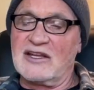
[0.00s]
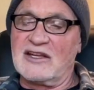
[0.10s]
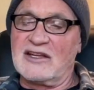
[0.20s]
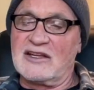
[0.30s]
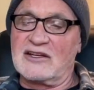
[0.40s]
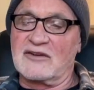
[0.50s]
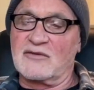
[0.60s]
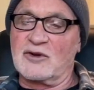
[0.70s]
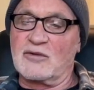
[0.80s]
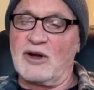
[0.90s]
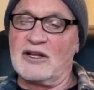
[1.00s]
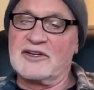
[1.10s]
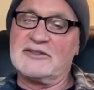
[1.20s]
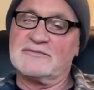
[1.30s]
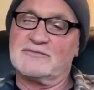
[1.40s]
Interval
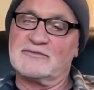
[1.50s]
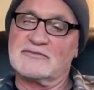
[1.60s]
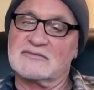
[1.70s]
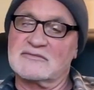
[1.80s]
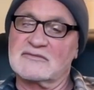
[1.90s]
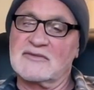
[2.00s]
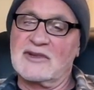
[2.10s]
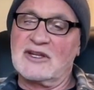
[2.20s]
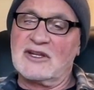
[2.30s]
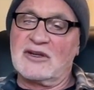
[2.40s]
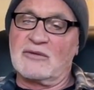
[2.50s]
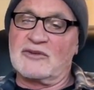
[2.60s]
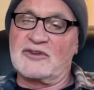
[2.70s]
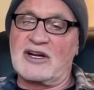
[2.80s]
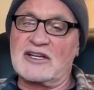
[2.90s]
quality. When
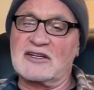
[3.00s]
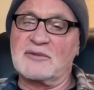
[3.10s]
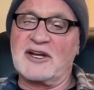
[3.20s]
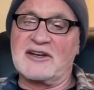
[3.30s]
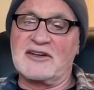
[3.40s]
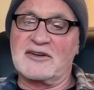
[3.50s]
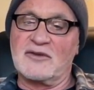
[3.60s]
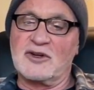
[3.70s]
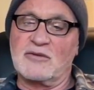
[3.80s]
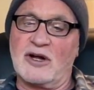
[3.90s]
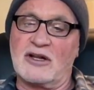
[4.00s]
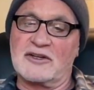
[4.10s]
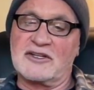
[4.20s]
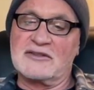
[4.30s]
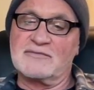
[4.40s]
talking about interval
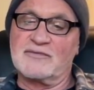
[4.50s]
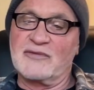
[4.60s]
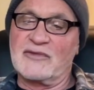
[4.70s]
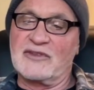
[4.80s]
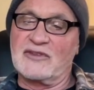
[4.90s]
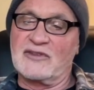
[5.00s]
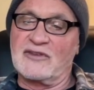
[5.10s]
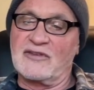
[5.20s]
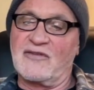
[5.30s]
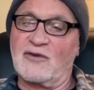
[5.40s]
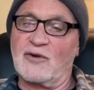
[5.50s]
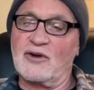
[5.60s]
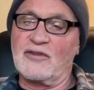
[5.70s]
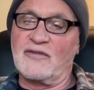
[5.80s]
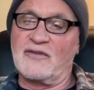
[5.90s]
quality, the
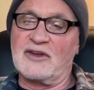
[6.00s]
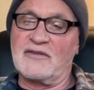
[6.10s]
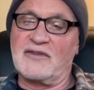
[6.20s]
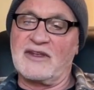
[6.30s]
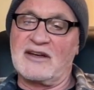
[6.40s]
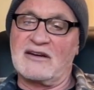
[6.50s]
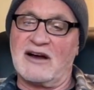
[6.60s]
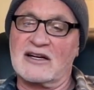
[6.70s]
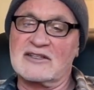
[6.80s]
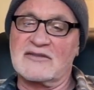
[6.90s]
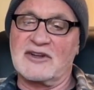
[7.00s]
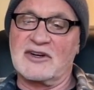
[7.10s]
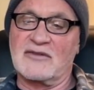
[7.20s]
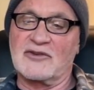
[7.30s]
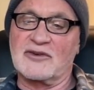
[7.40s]
4th, 5th, and octave
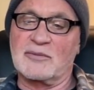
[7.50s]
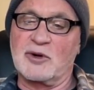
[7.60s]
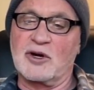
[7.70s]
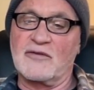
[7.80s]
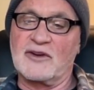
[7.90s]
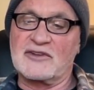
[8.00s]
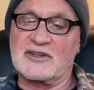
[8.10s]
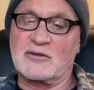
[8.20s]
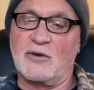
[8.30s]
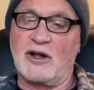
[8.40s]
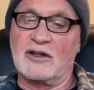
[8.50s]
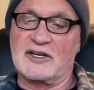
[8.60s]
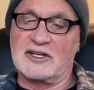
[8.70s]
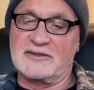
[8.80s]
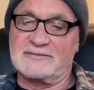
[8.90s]
intervals are perfect in quality.